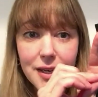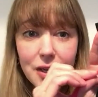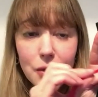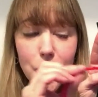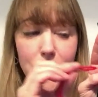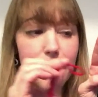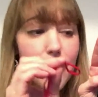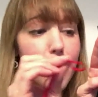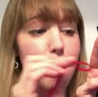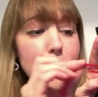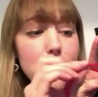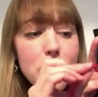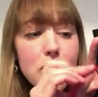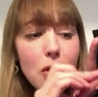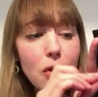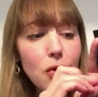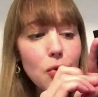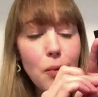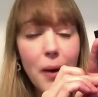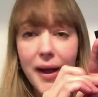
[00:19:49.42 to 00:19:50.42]
We've got
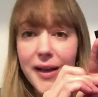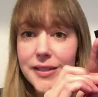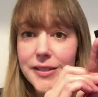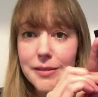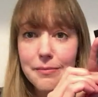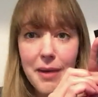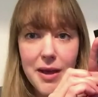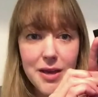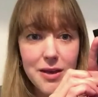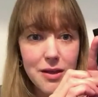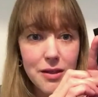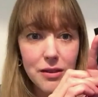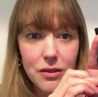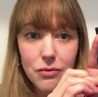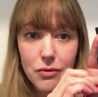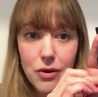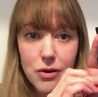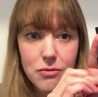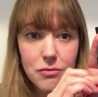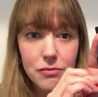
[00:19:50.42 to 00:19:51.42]
no way to make it
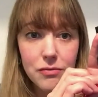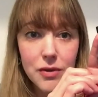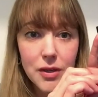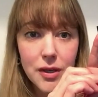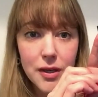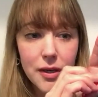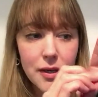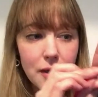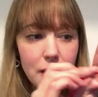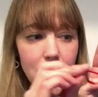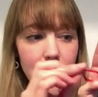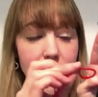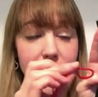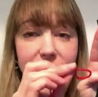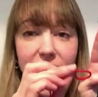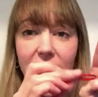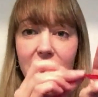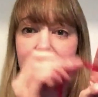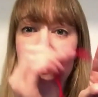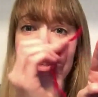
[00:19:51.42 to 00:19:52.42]
through.
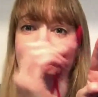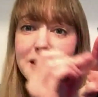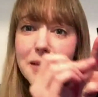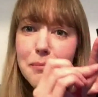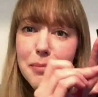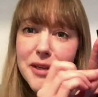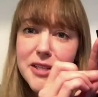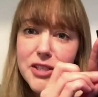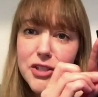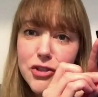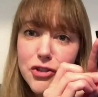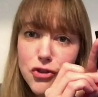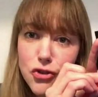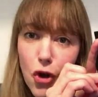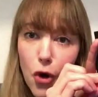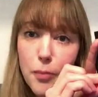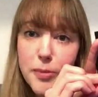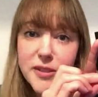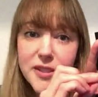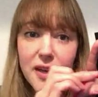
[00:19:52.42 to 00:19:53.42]
Death simply
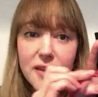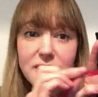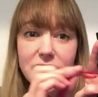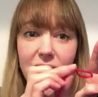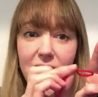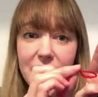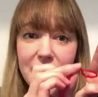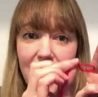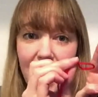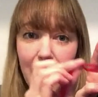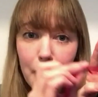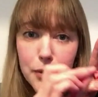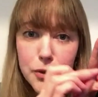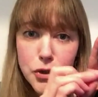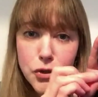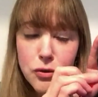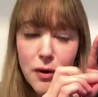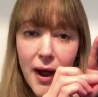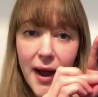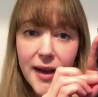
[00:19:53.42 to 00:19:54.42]
stops us in our
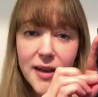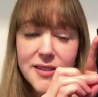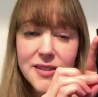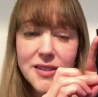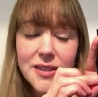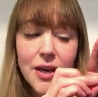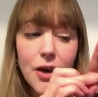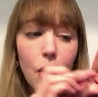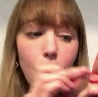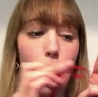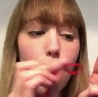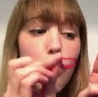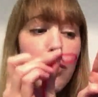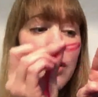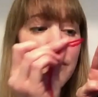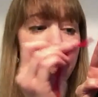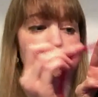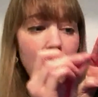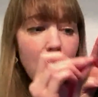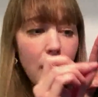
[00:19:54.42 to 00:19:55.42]
tracks. All
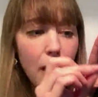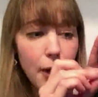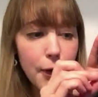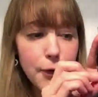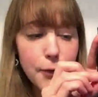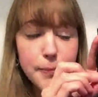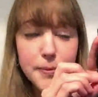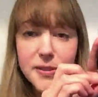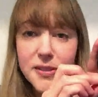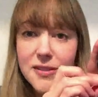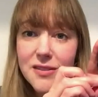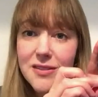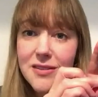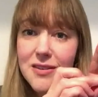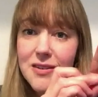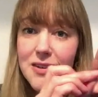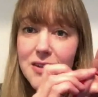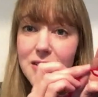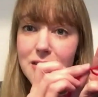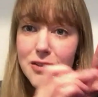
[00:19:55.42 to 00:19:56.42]
of our hopes
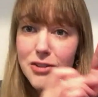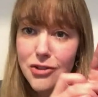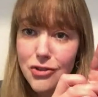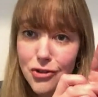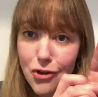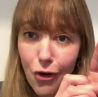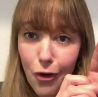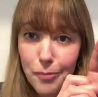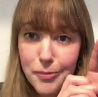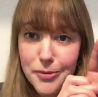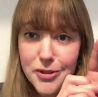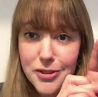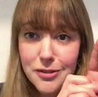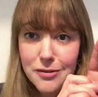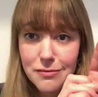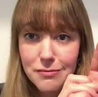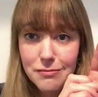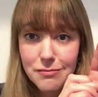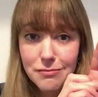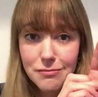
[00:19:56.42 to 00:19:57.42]
stopped.
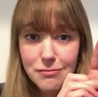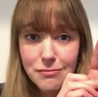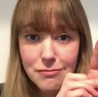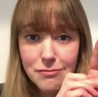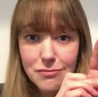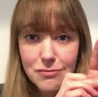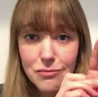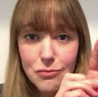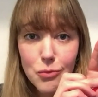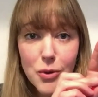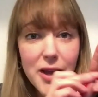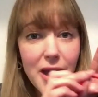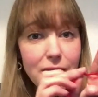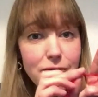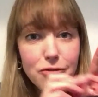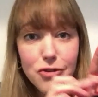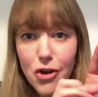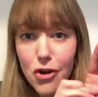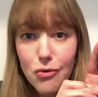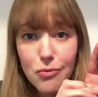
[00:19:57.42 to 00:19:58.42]
We have
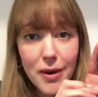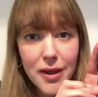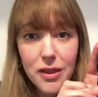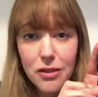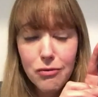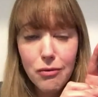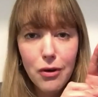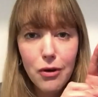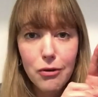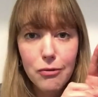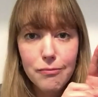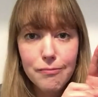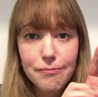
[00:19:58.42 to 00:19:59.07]
no way through.